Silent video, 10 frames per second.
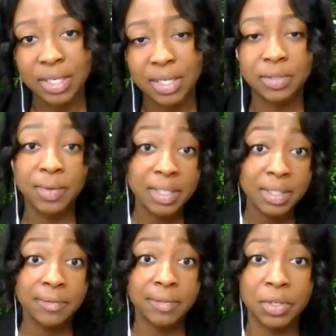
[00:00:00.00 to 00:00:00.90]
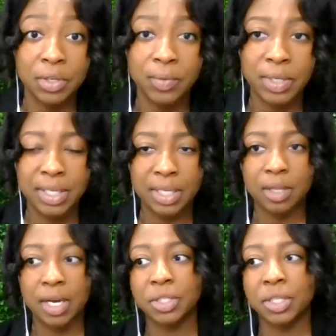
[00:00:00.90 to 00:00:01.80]
And it's relatively new. We did
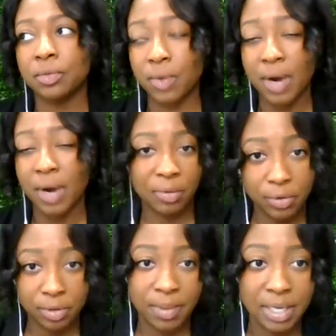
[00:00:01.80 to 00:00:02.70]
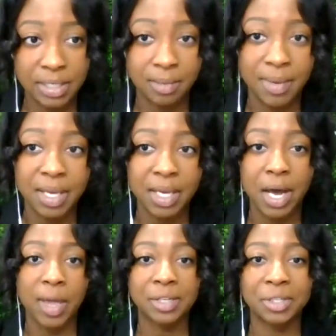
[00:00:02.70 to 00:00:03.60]
launch it right before the pandemic.
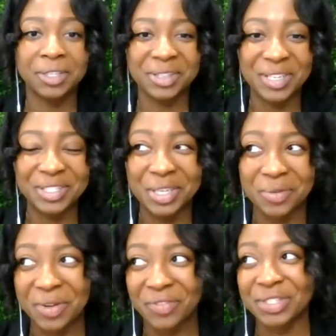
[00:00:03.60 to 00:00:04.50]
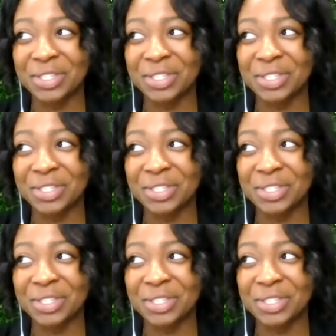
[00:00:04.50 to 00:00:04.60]
And we actually launched it with